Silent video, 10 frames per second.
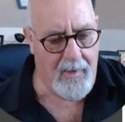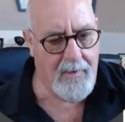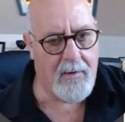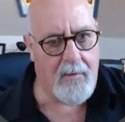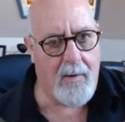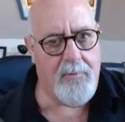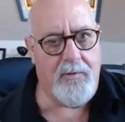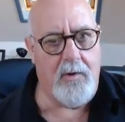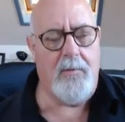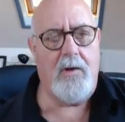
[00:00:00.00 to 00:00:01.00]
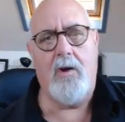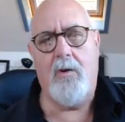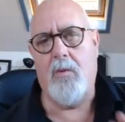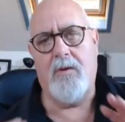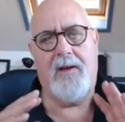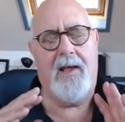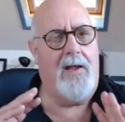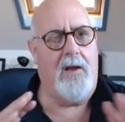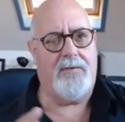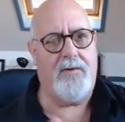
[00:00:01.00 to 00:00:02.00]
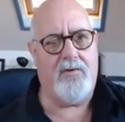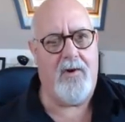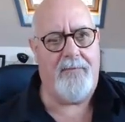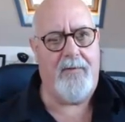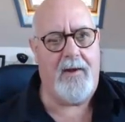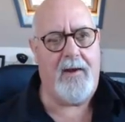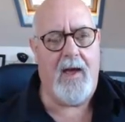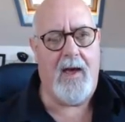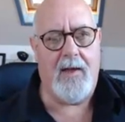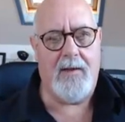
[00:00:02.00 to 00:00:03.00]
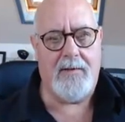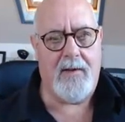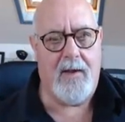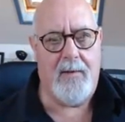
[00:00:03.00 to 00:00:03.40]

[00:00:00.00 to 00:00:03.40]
Now, I presume that you want to get lots of traffic and